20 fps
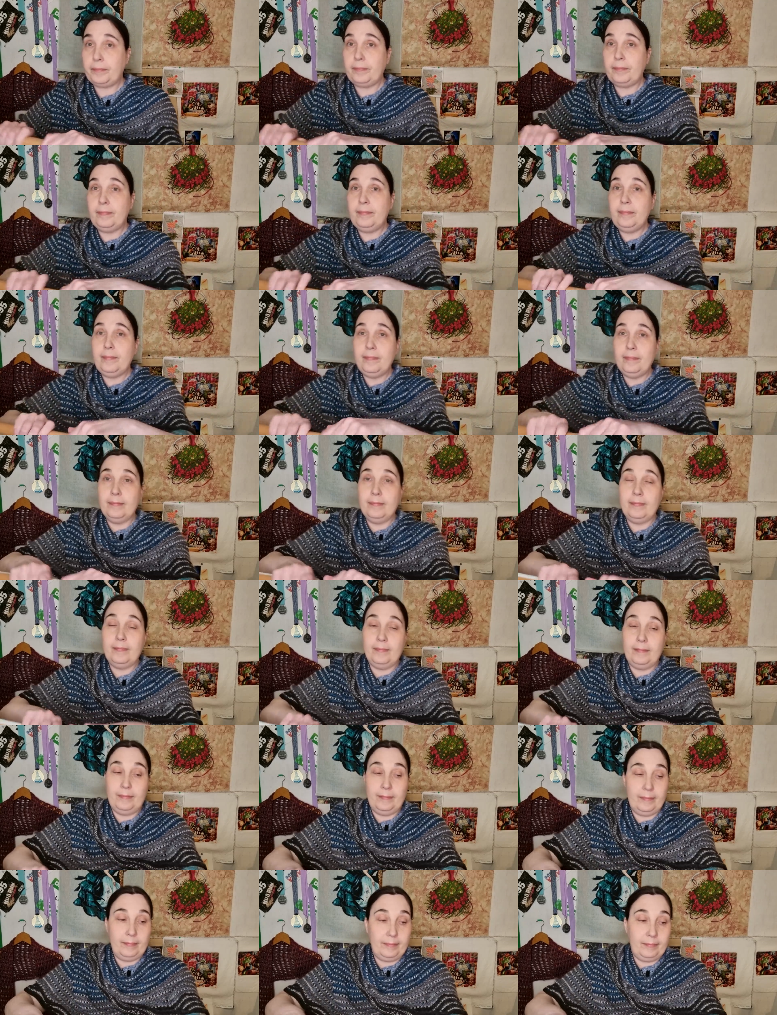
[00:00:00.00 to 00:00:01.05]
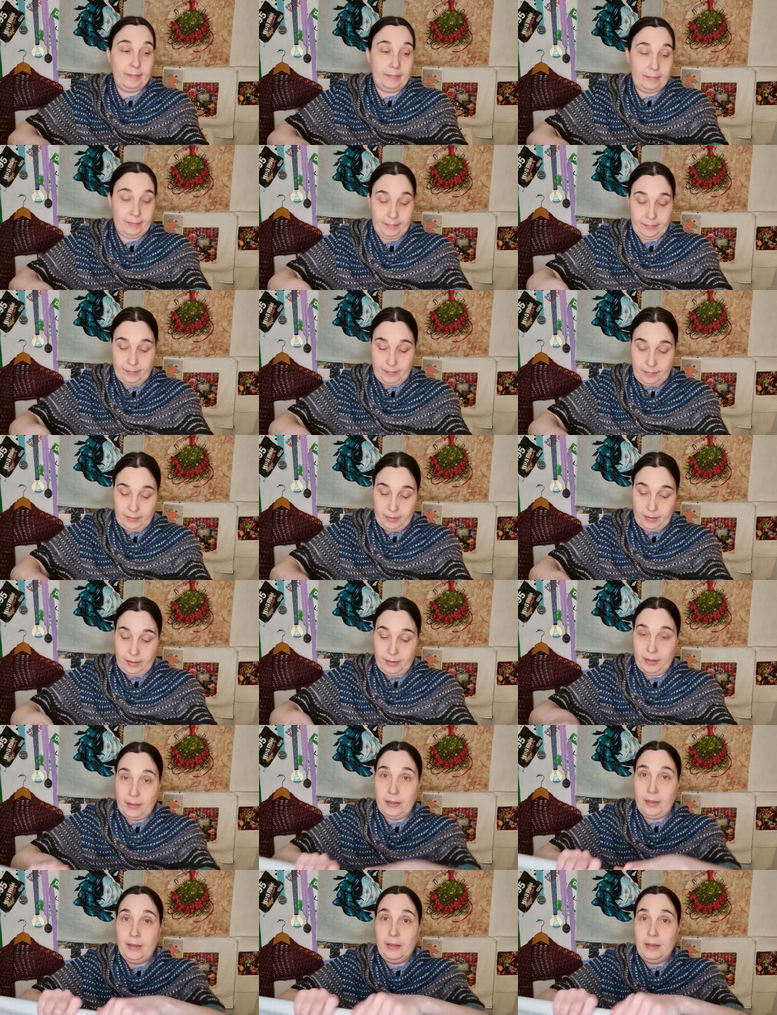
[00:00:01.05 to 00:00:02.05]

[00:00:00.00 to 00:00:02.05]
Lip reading: Nothing is said.